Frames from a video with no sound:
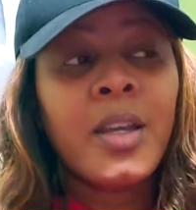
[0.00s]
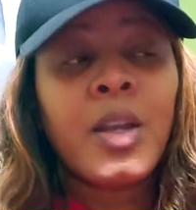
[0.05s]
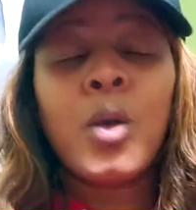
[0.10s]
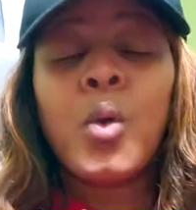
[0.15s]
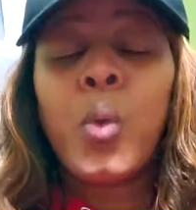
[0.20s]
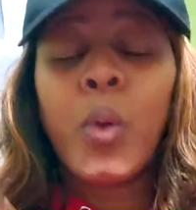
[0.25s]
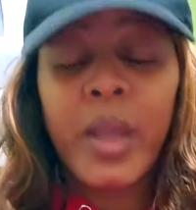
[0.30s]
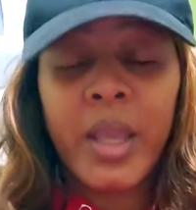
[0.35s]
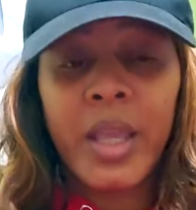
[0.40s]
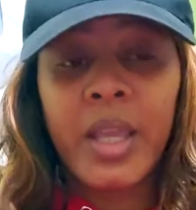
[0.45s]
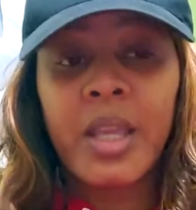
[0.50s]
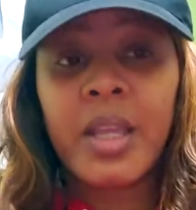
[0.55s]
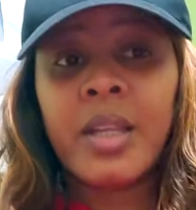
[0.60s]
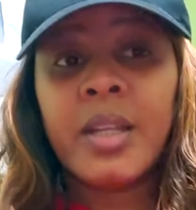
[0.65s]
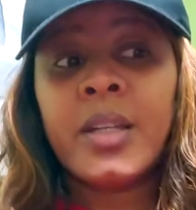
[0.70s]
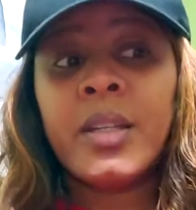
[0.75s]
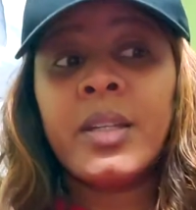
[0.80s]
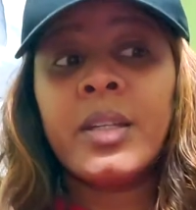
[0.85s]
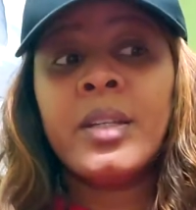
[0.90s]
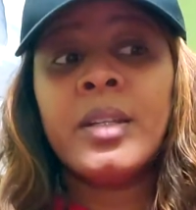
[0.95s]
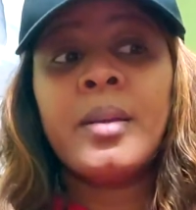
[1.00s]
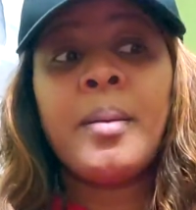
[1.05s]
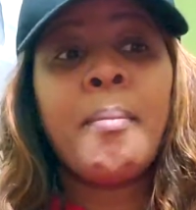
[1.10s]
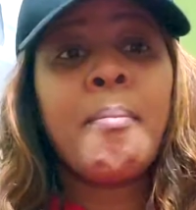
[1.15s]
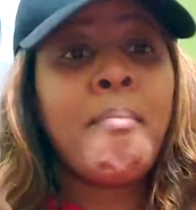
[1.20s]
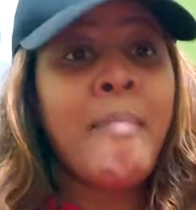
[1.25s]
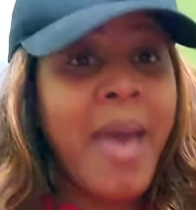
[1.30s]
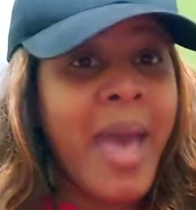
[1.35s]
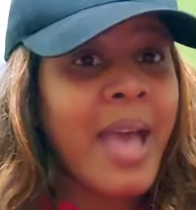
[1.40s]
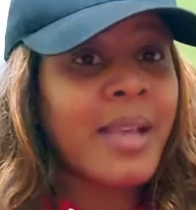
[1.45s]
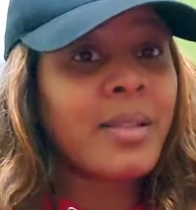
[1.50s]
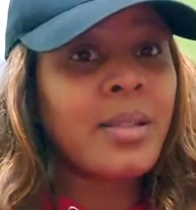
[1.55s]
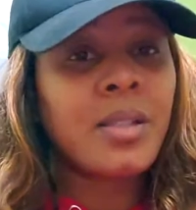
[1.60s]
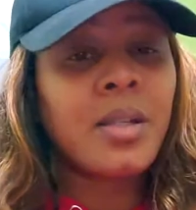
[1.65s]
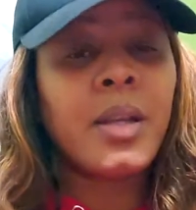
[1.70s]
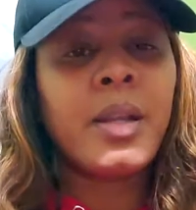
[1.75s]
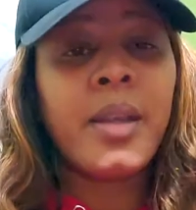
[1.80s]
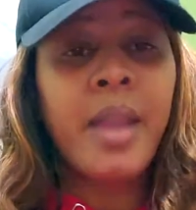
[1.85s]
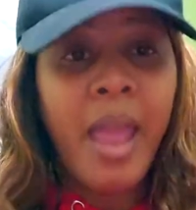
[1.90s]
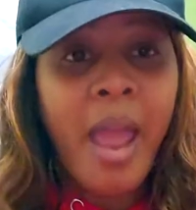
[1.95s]
queen, master
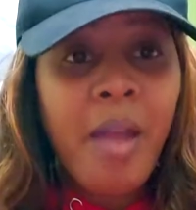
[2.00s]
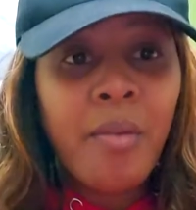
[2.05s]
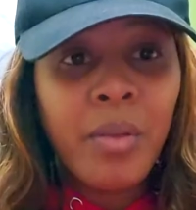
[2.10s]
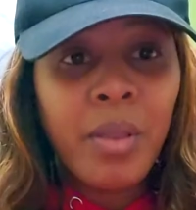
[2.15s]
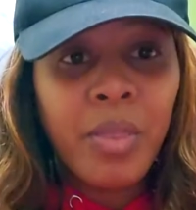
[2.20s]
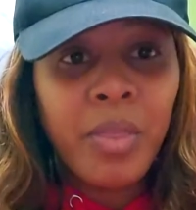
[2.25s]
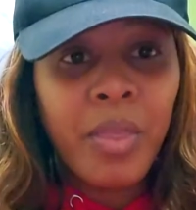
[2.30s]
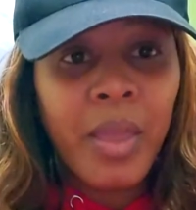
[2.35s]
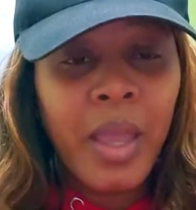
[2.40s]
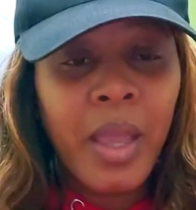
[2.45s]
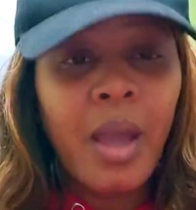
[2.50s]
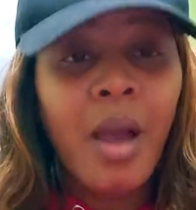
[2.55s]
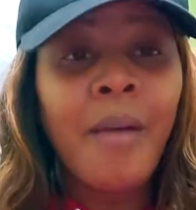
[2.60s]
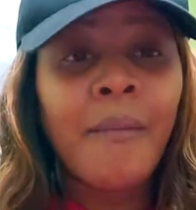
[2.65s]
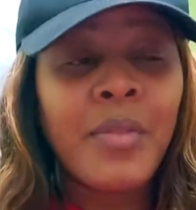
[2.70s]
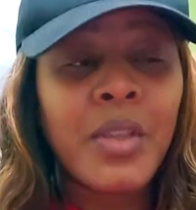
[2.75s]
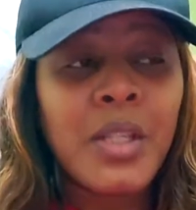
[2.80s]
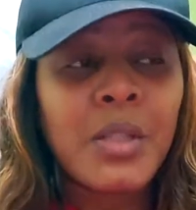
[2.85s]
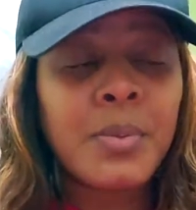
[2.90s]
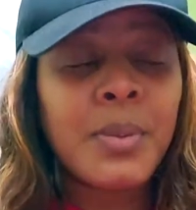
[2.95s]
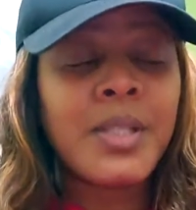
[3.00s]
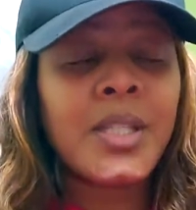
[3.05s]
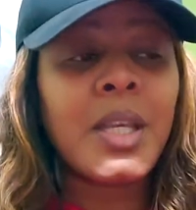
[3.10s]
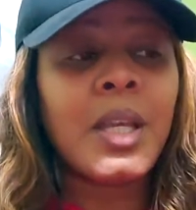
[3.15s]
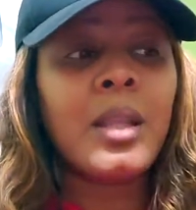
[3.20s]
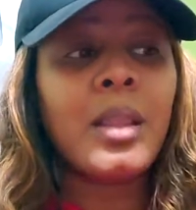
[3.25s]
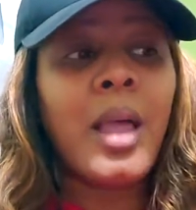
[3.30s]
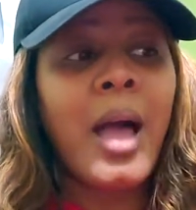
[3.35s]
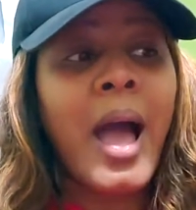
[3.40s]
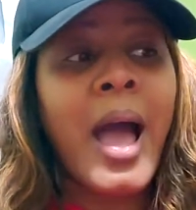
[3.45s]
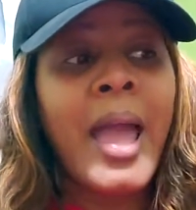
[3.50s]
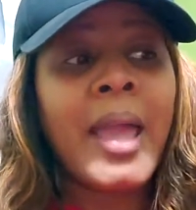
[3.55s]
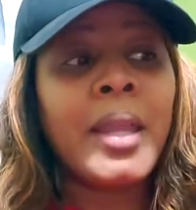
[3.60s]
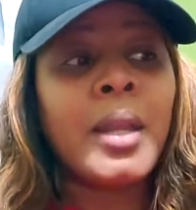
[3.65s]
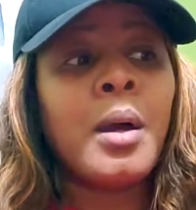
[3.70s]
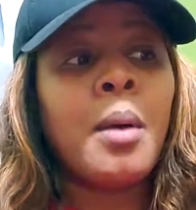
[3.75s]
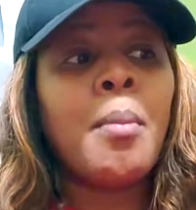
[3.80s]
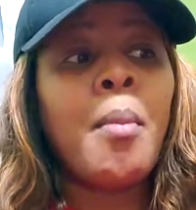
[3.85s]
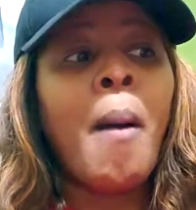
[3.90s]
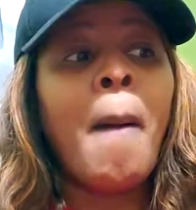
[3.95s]
and everything of this particular
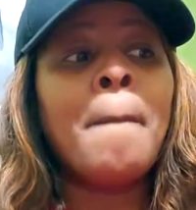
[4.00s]
item.